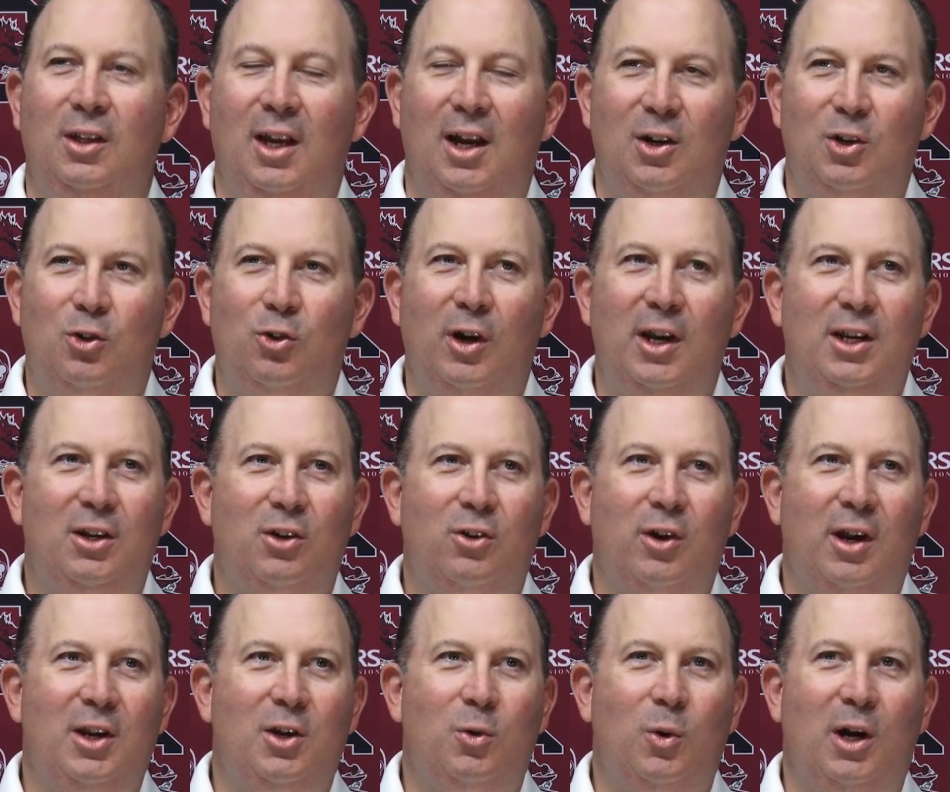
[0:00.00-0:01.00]
Yeah, great
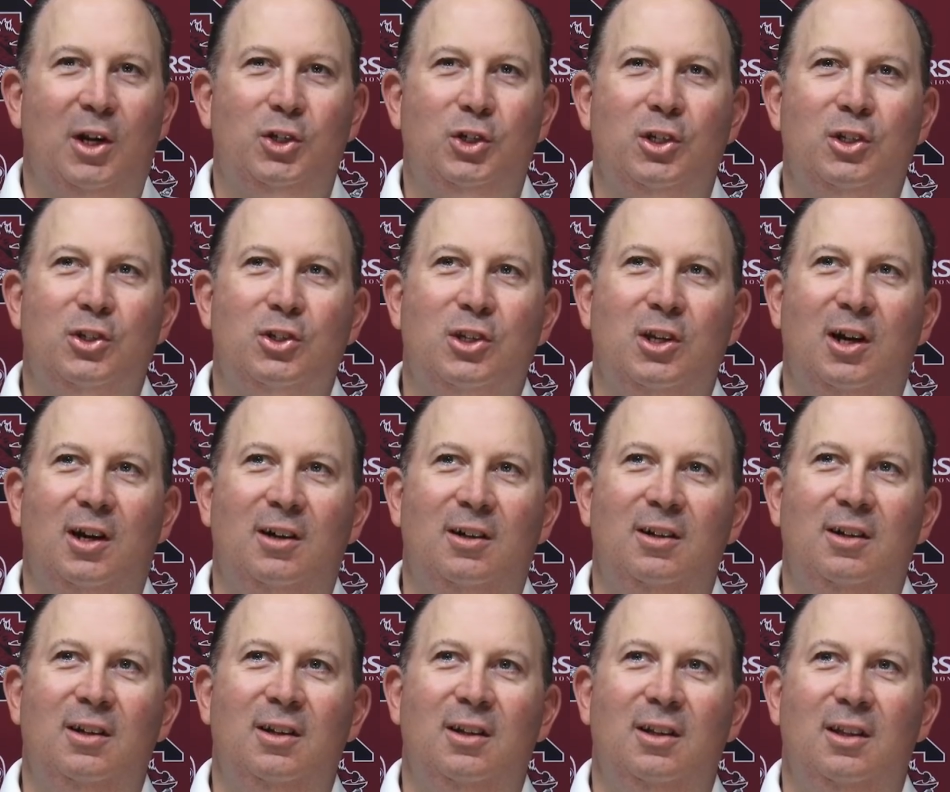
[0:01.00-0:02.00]
questions.
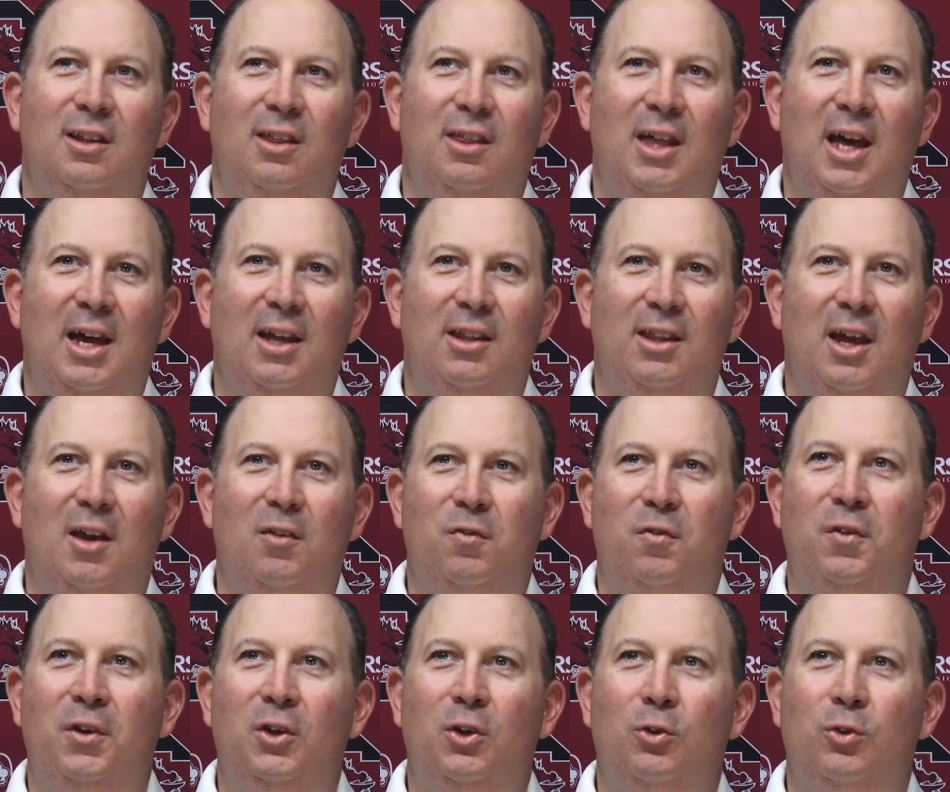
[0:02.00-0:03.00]
That
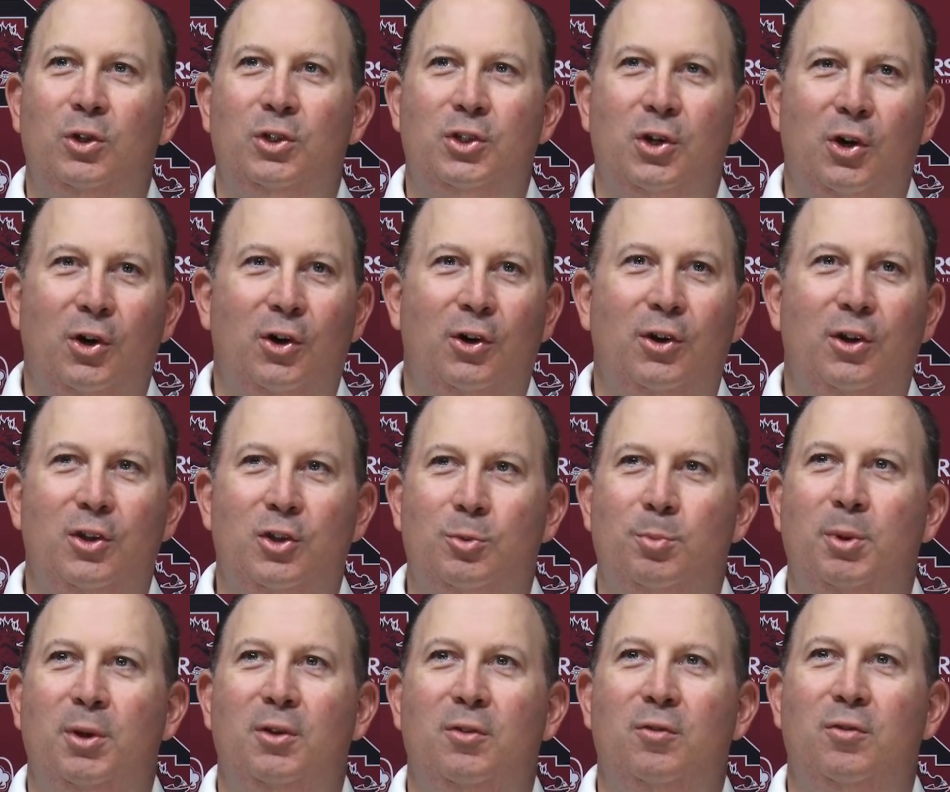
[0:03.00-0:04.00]
field return has
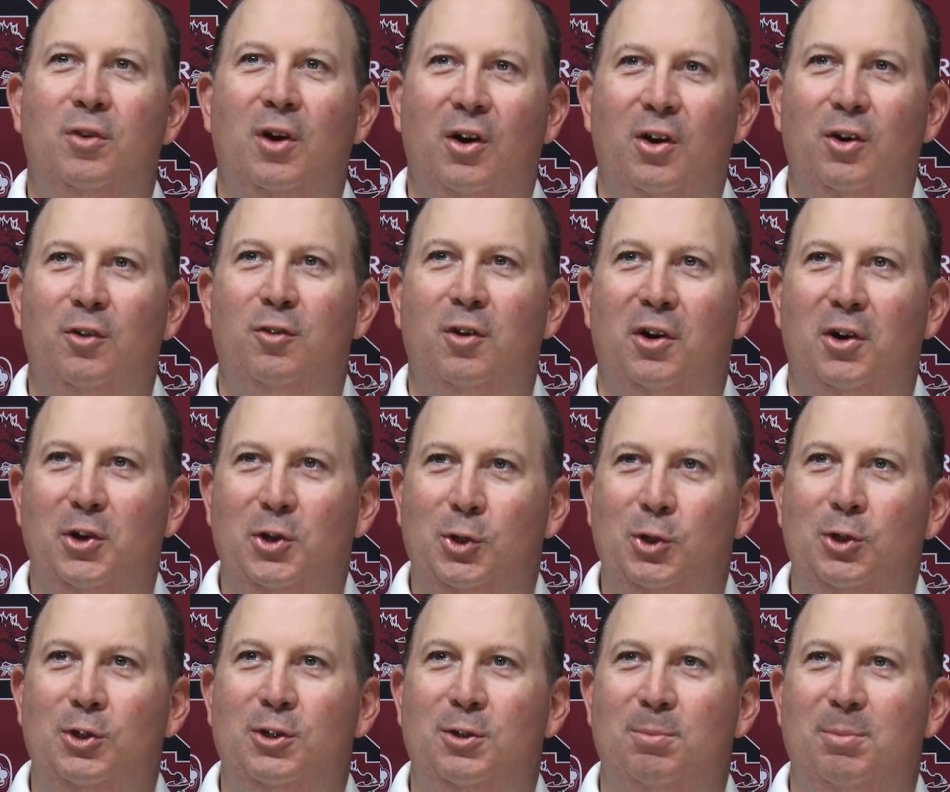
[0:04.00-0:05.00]
been very, very
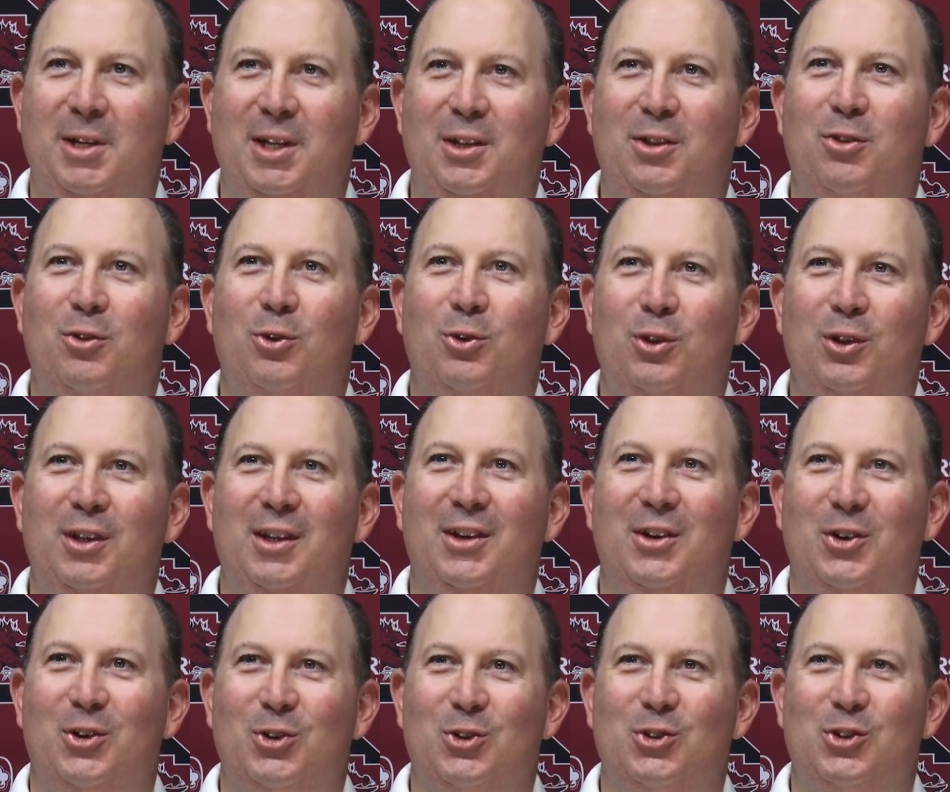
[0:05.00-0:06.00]
good to me through the
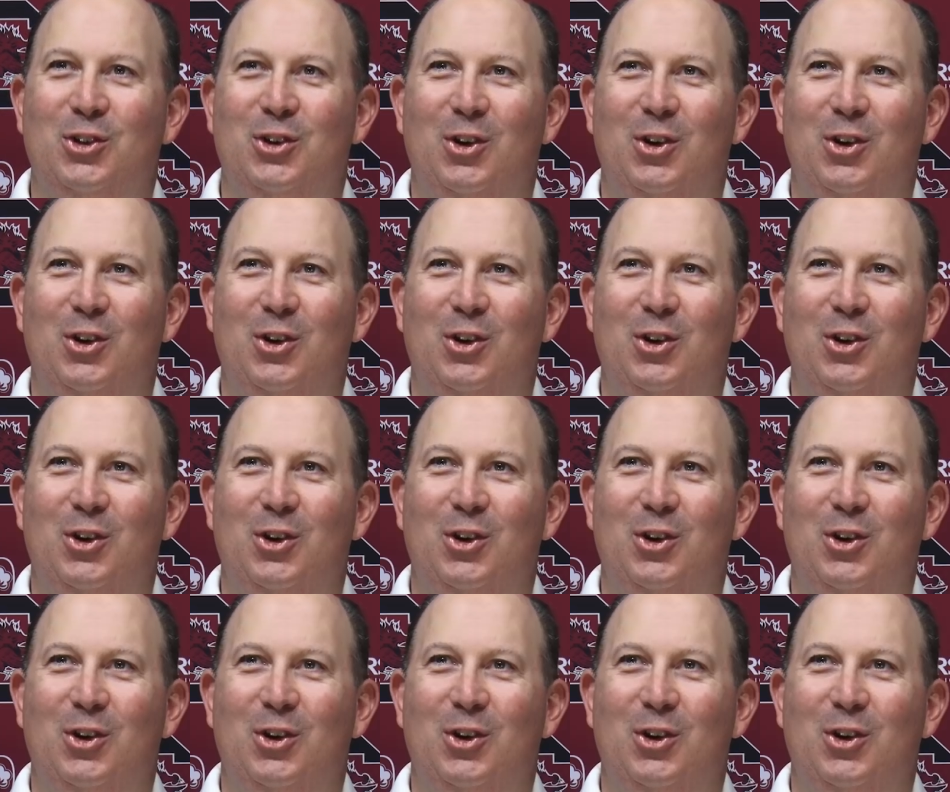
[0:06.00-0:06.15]
years.